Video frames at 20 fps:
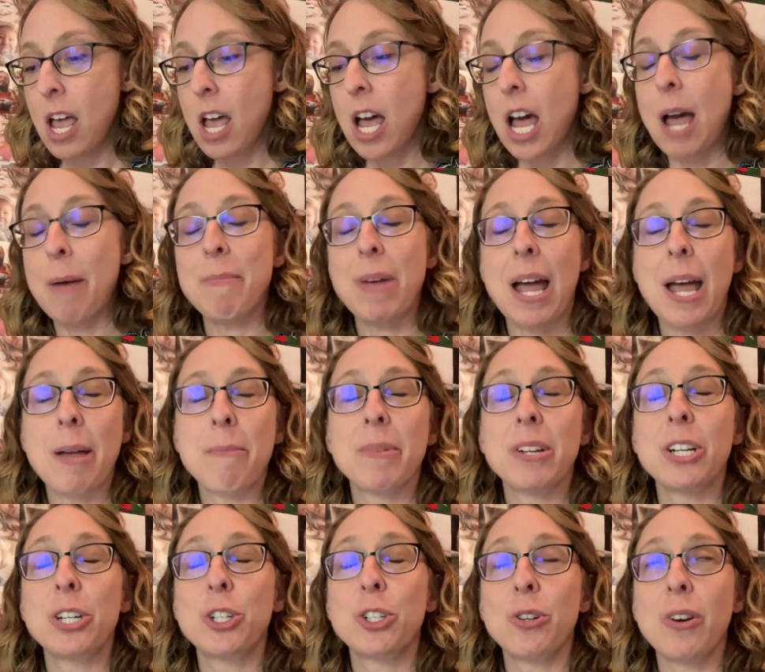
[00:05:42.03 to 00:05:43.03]
I'm
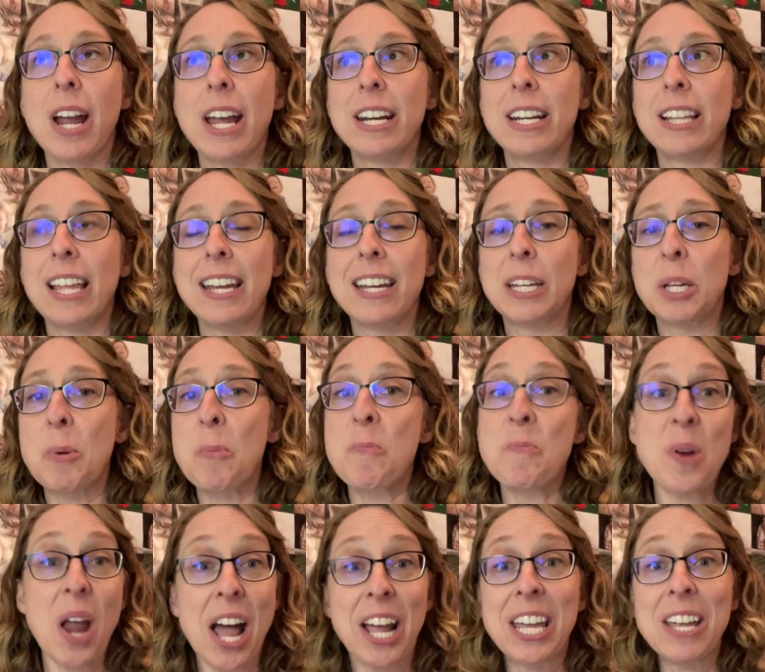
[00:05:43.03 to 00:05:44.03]
going to try to like
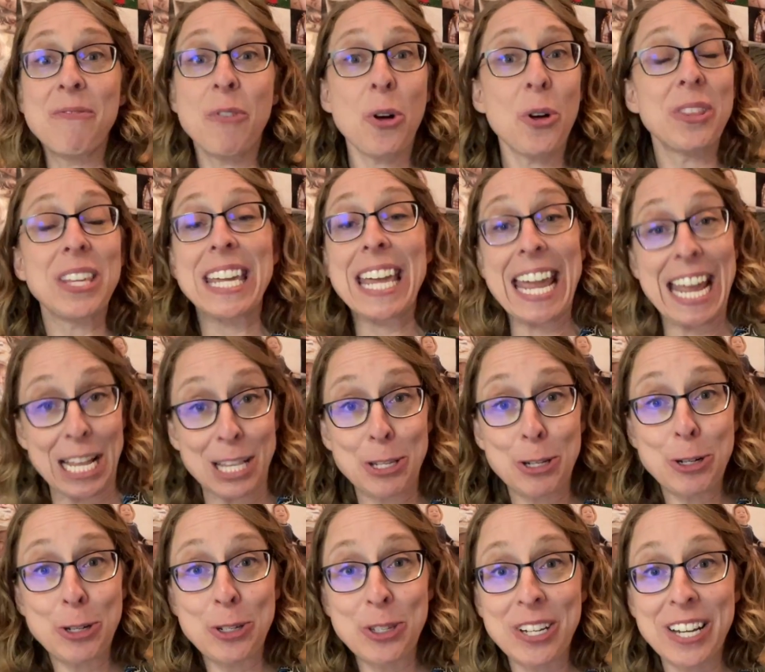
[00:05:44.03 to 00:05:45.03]
not give all the
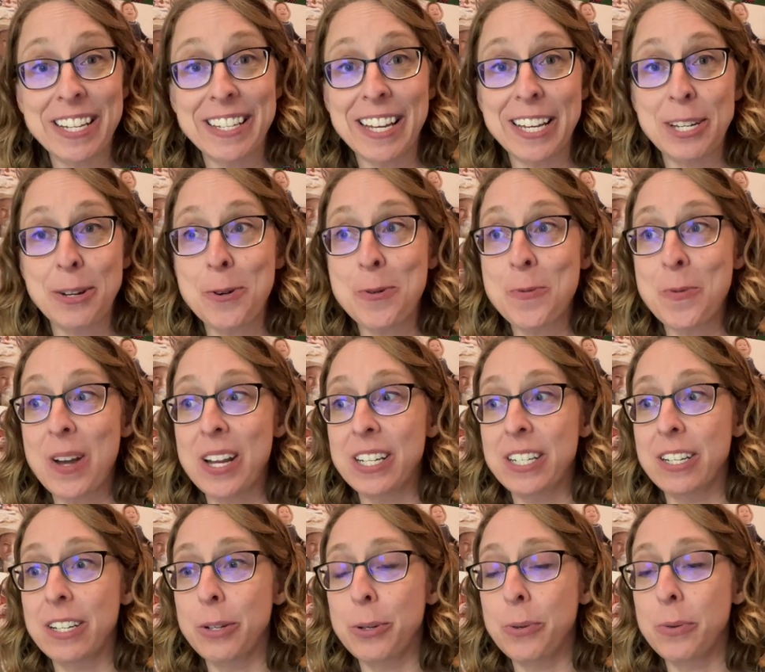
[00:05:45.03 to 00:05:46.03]
answers because I don't want
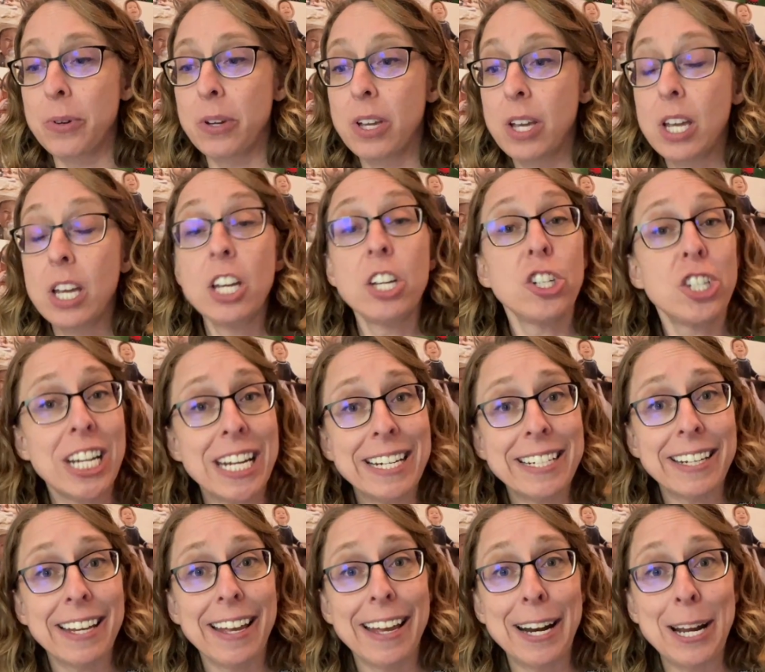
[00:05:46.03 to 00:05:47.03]
to
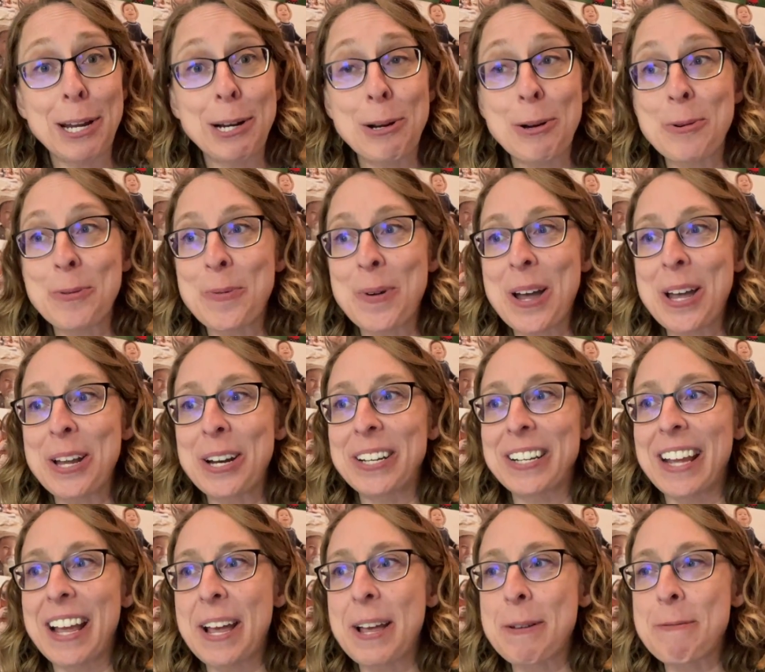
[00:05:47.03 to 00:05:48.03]
cheat, and I don't want,
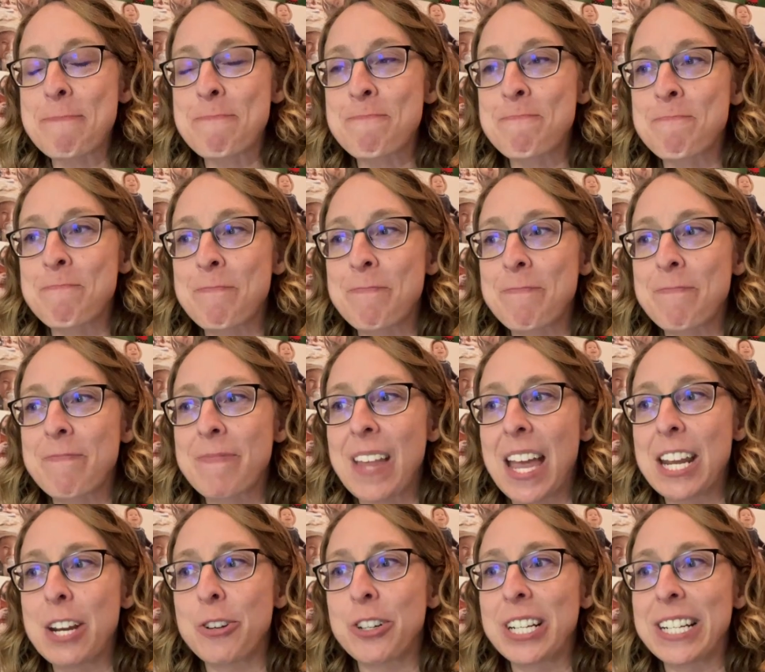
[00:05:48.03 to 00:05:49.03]
I
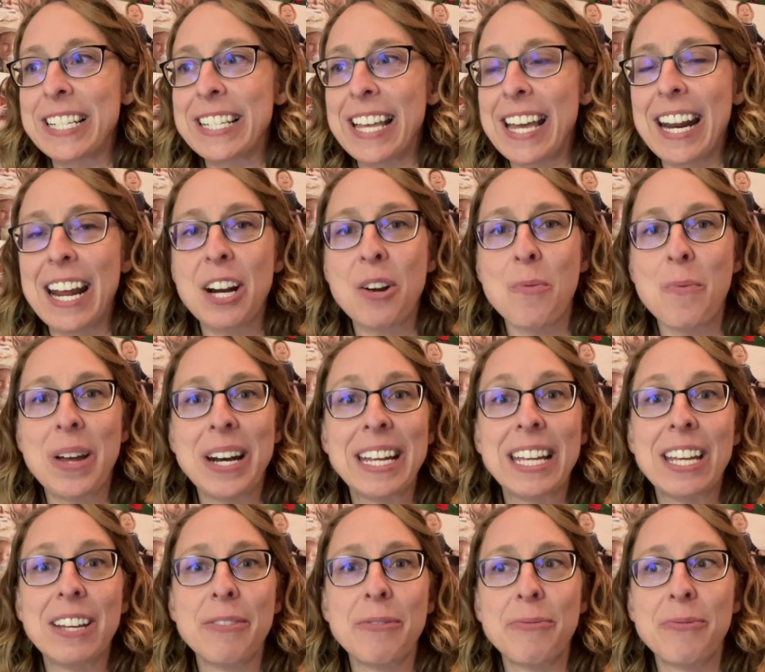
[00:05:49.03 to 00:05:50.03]
know she said I don't want to
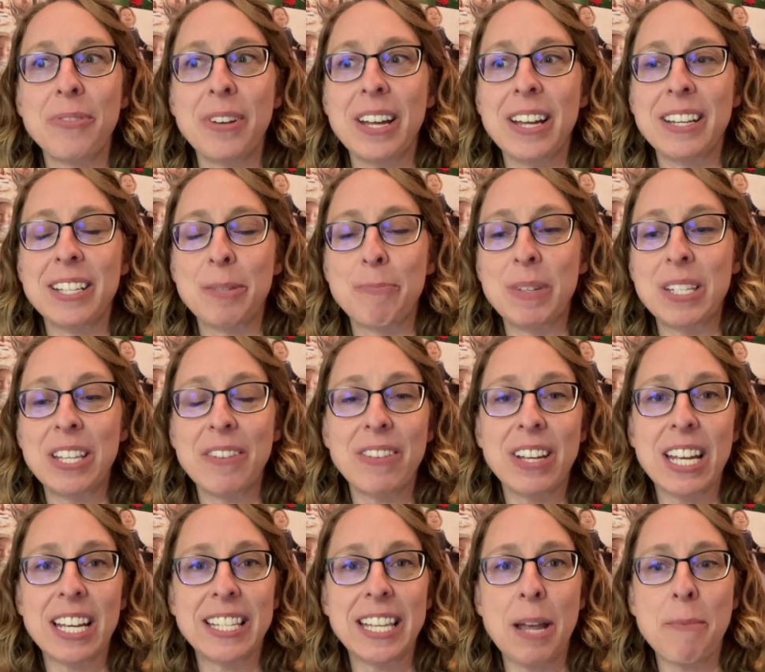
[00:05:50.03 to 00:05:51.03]
give a specific
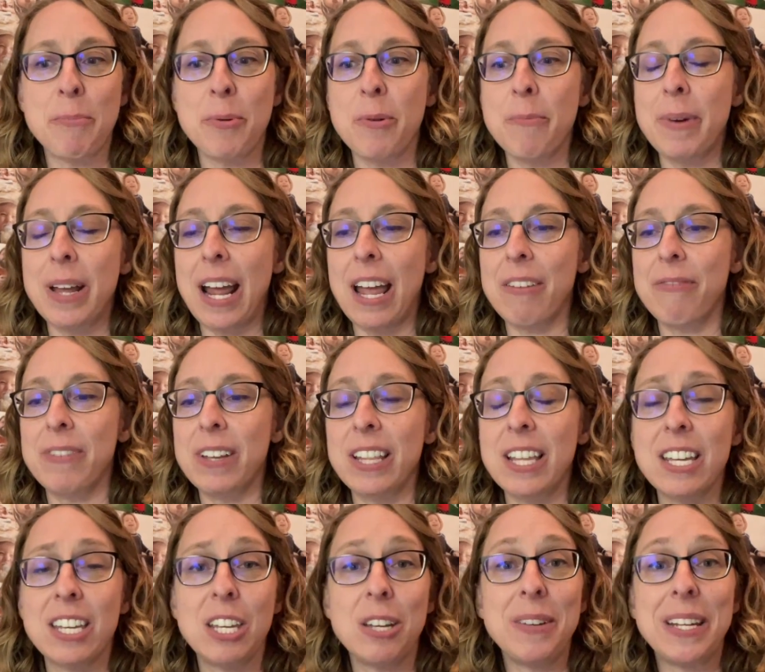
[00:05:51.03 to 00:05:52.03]
example, but I feel
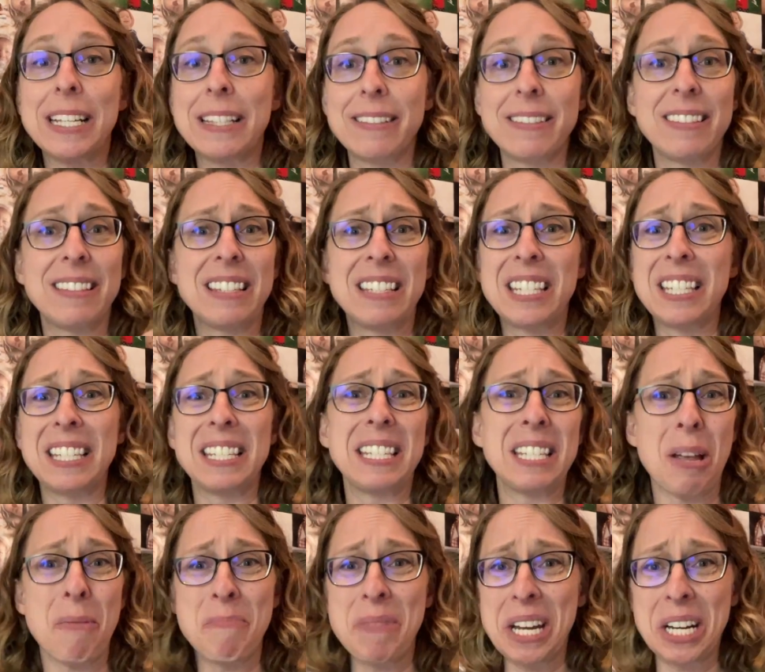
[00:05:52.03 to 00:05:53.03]
like you need
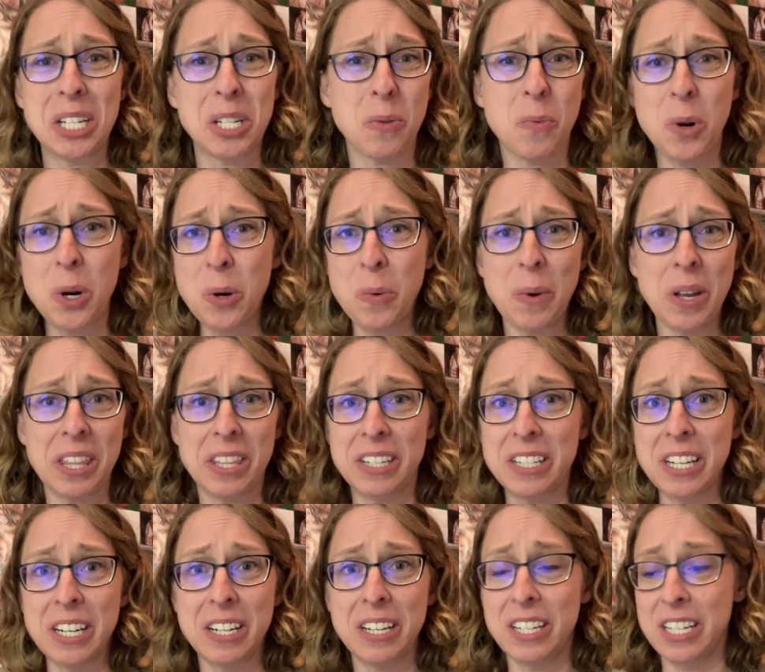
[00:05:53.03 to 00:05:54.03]
something to work with
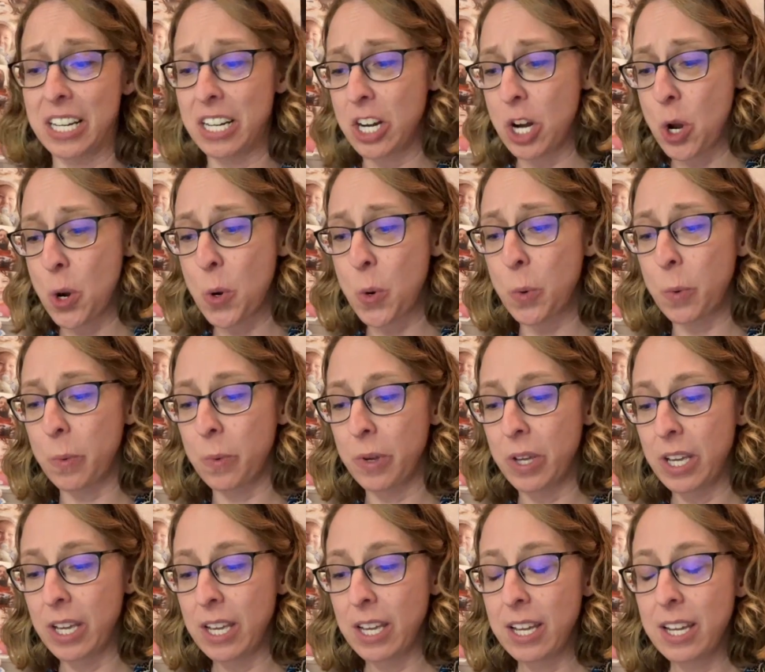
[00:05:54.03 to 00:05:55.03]
to know,
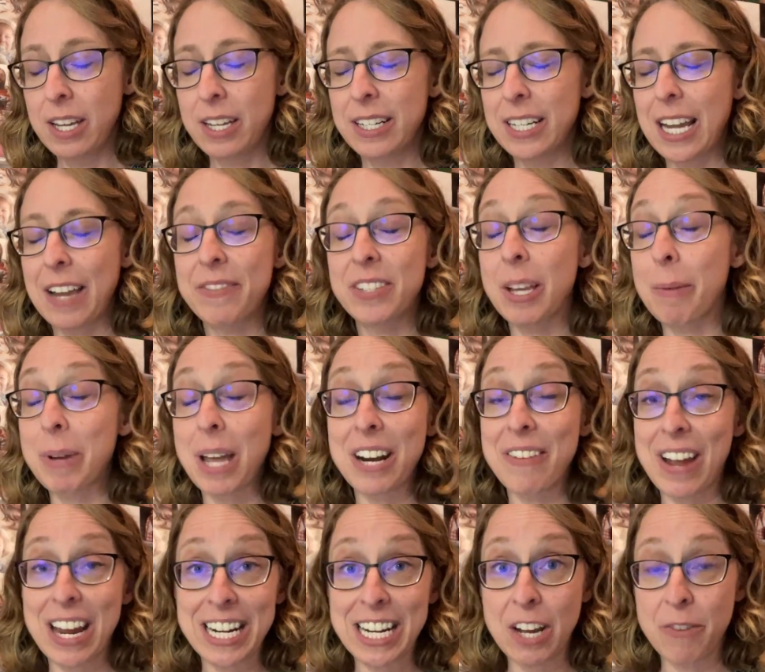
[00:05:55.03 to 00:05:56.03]
to have some kind of
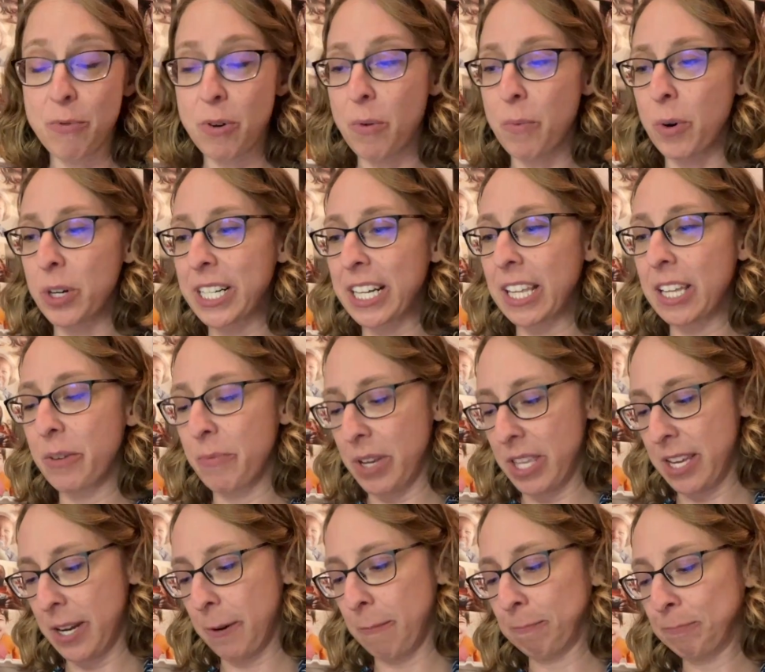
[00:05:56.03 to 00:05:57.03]
idea of what we're dealing with
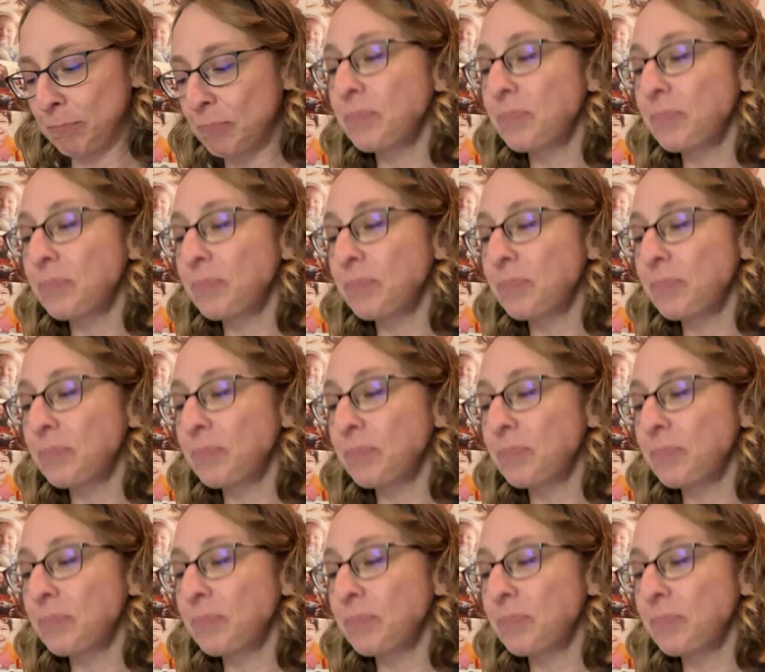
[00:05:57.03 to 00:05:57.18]
here.